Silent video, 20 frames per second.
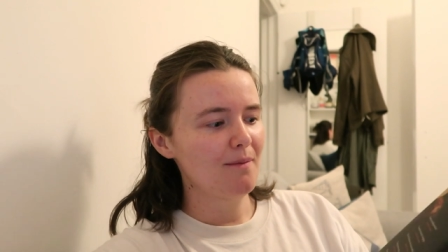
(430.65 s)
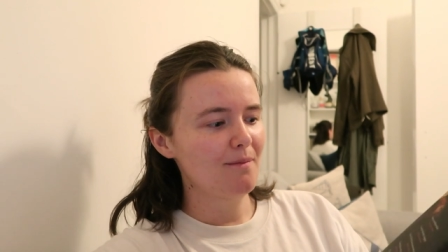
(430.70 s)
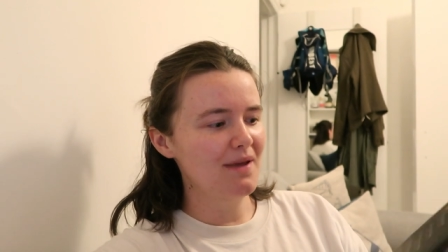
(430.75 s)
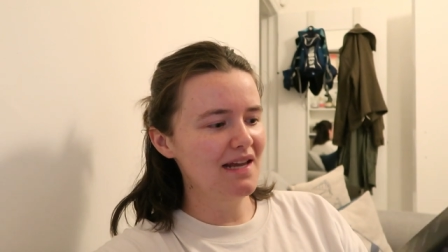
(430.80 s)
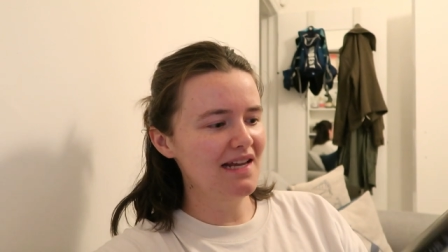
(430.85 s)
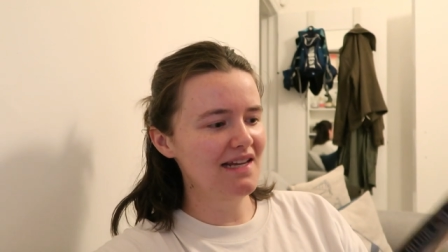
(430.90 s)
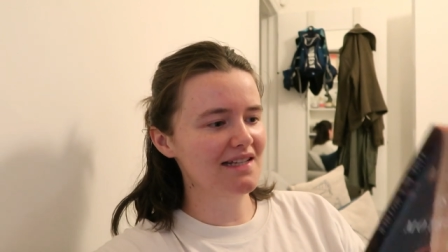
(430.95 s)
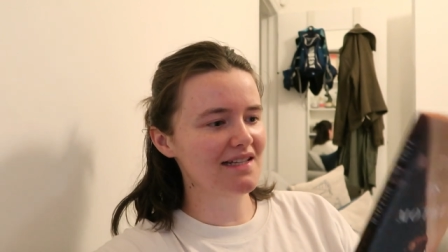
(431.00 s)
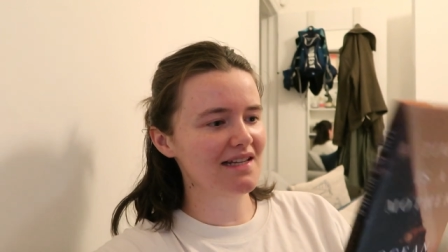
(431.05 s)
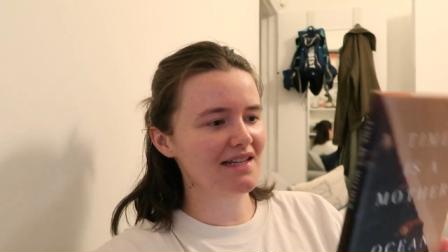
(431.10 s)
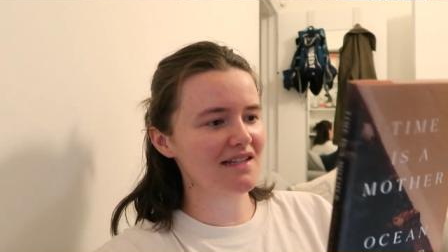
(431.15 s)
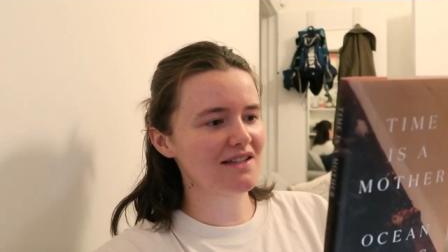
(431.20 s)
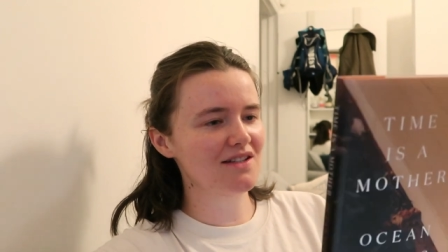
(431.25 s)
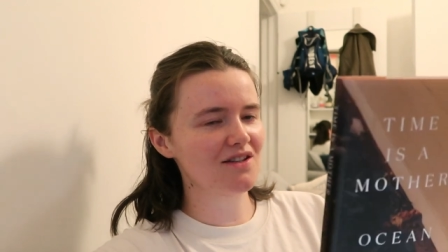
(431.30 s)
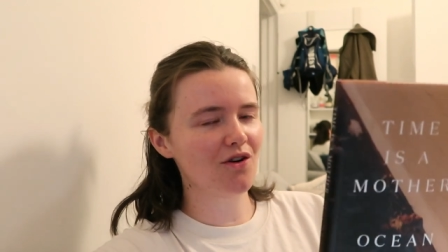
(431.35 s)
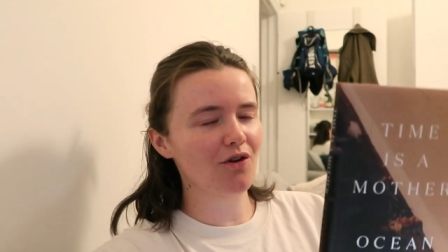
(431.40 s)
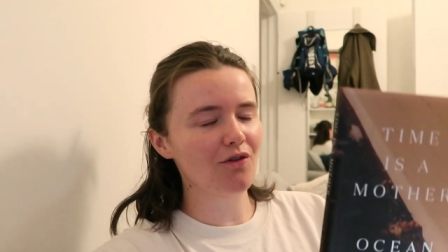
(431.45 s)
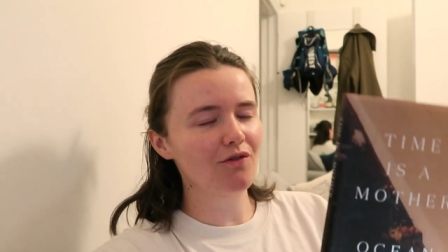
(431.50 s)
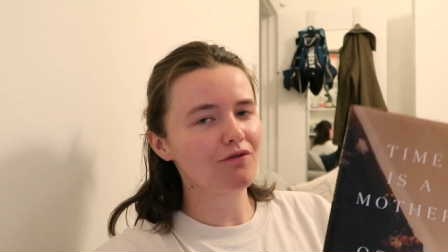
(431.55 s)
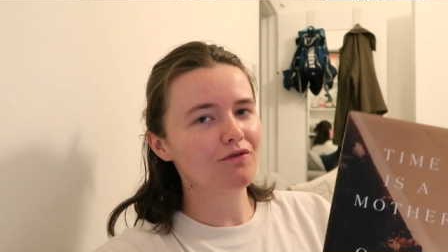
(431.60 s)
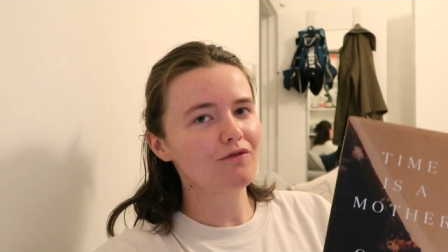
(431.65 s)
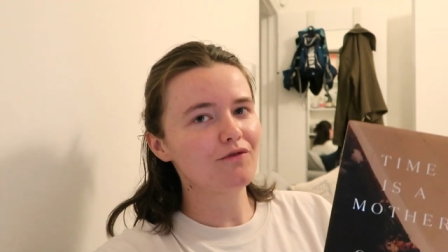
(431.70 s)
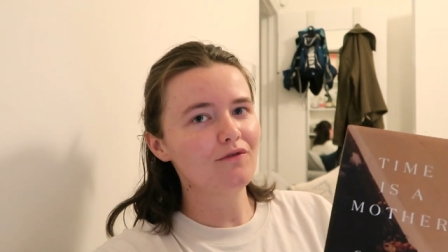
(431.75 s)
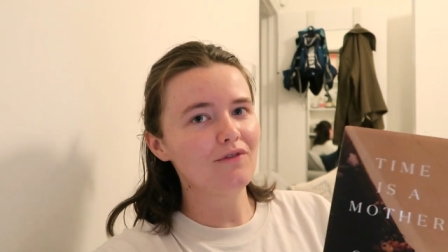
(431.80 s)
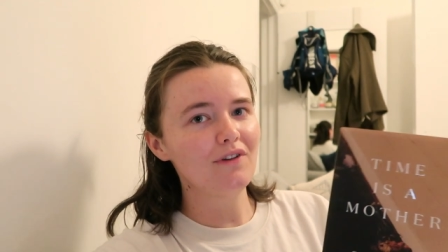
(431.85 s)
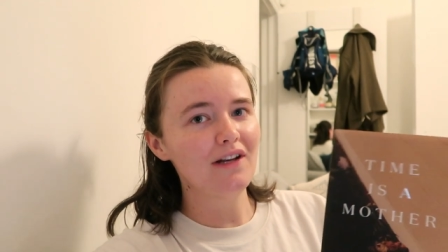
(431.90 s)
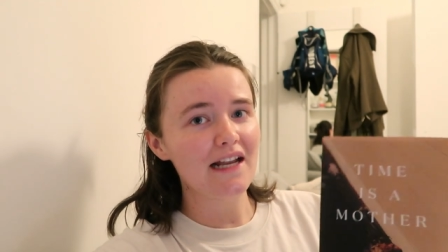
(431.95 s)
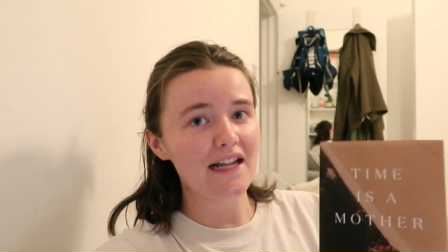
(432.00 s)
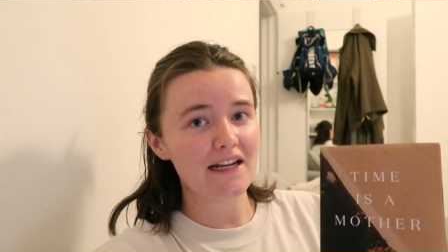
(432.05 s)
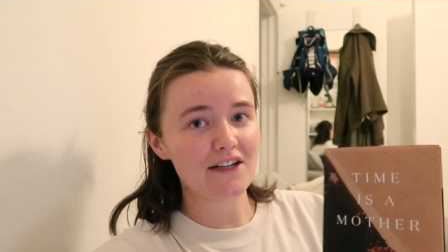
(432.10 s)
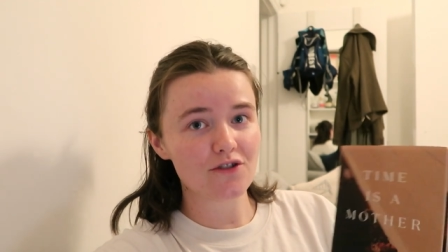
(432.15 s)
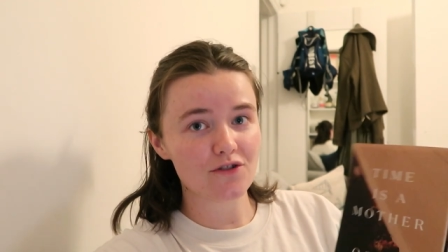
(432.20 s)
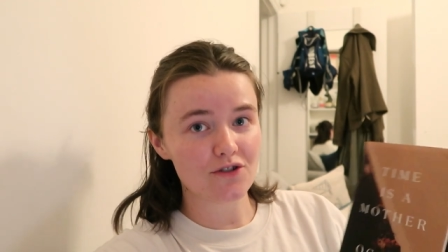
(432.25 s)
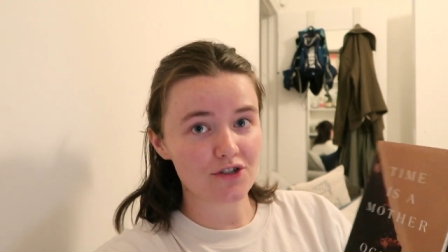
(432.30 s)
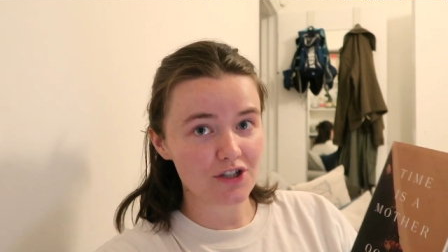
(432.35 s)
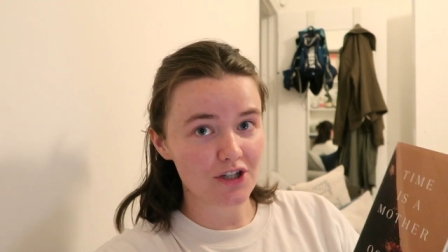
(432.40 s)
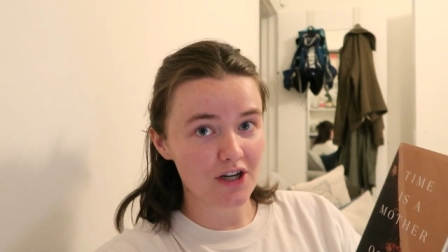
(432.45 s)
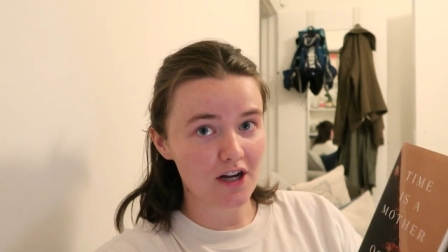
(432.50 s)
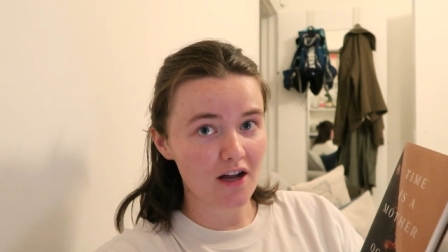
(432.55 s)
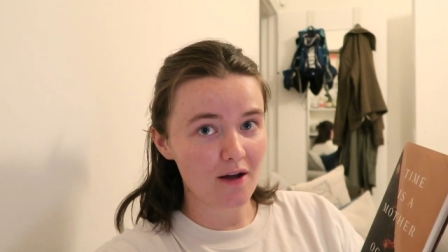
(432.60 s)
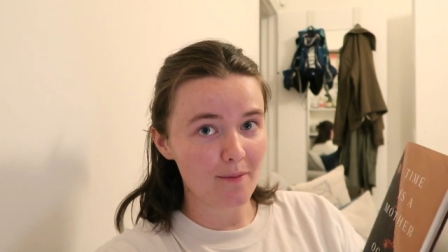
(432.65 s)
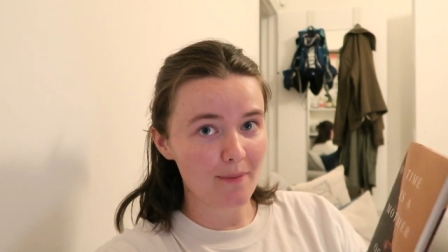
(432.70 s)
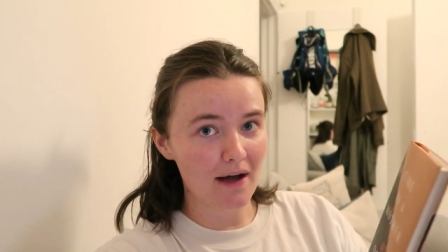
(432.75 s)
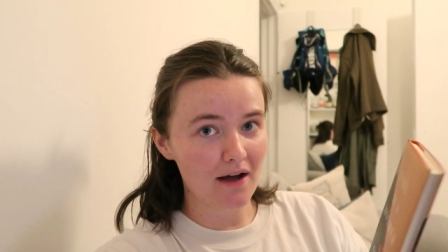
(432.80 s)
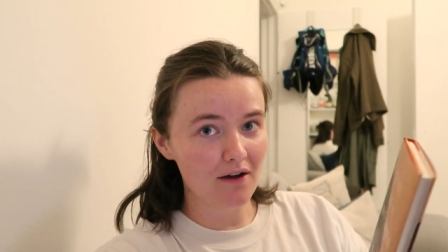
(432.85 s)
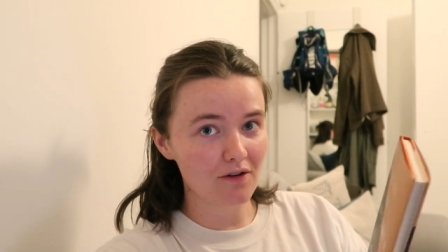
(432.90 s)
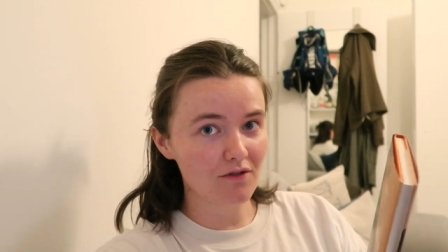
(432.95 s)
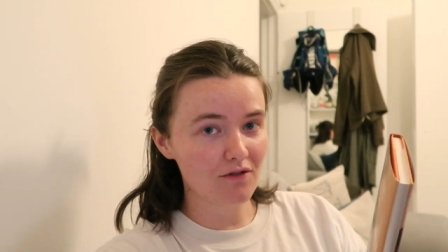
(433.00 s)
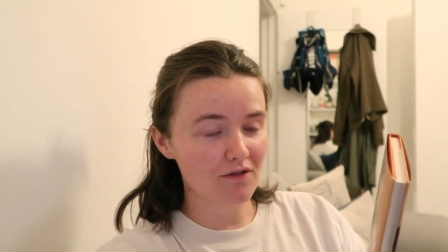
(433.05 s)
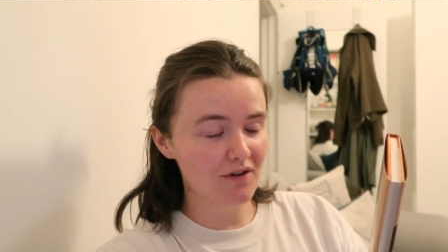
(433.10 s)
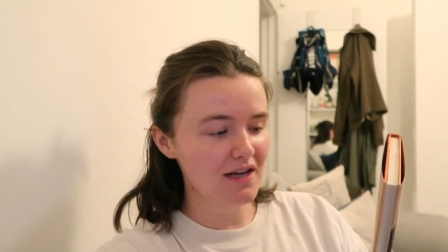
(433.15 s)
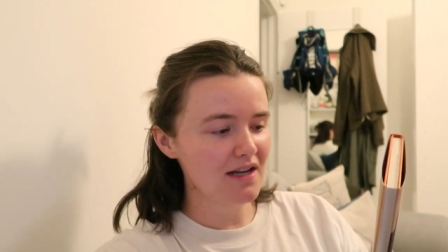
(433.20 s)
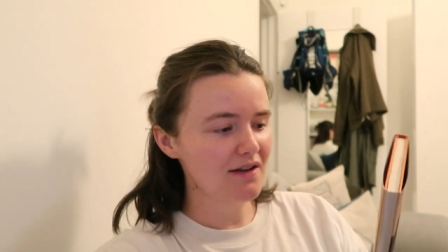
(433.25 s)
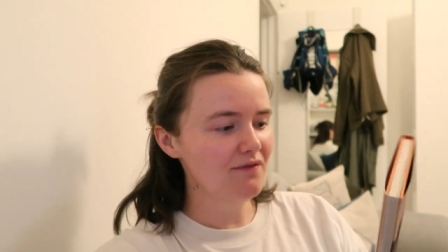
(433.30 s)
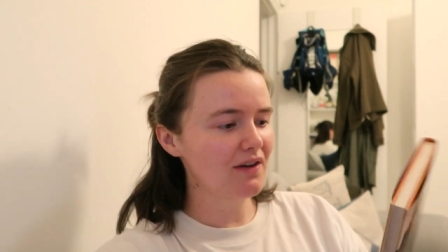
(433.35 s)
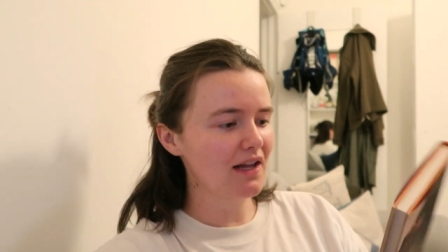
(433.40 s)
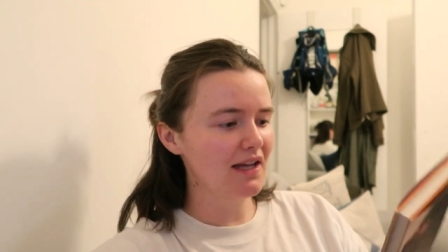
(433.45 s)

pieces of literature about grief.